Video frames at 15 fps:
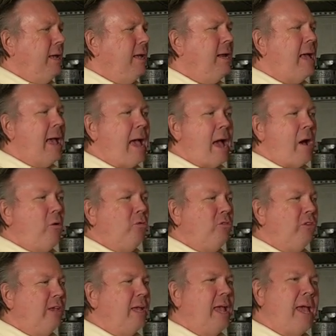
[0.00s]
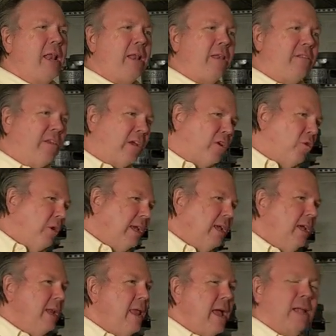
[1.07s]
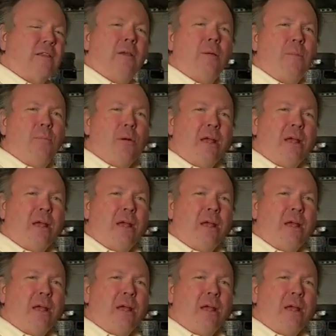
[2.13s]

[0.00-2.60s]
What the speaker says: in a housing, and it's a quick connect,